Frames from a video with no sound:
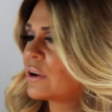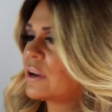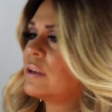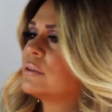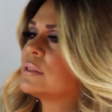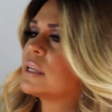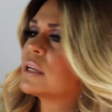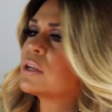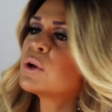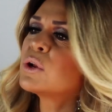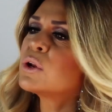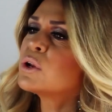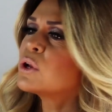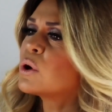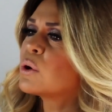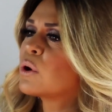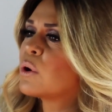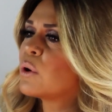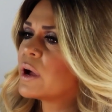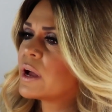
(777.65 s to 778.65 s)
And he was like,
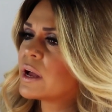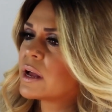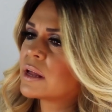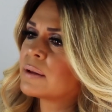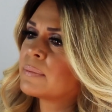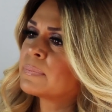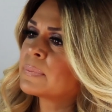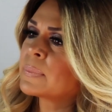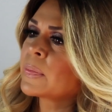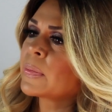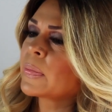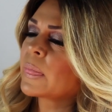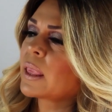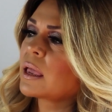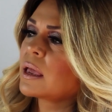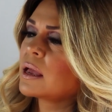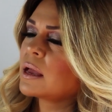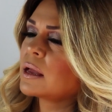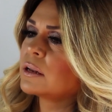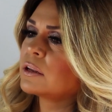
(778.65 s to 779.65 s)
no, go ahead
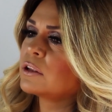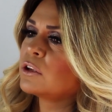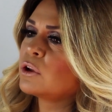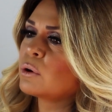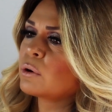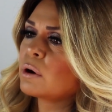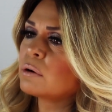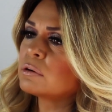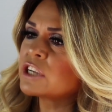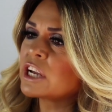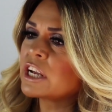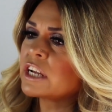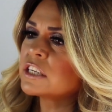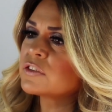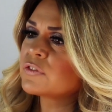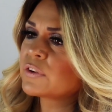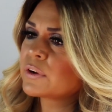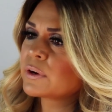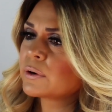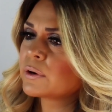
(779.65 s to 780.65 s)
and, go
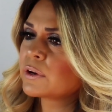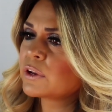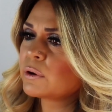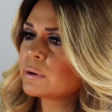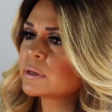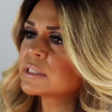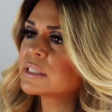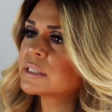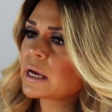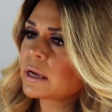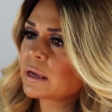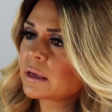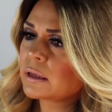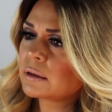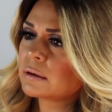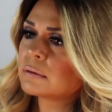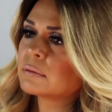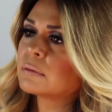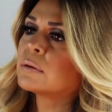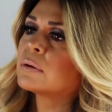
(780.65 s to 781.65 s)
change for your
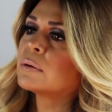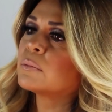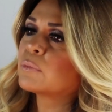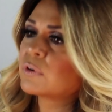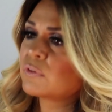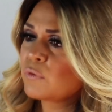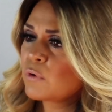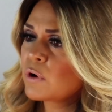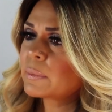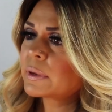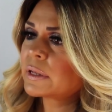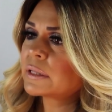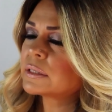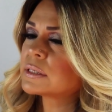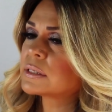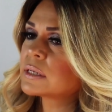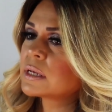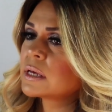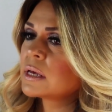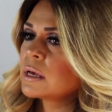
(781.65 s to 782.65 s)
second
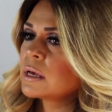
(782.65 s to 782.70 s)
performance.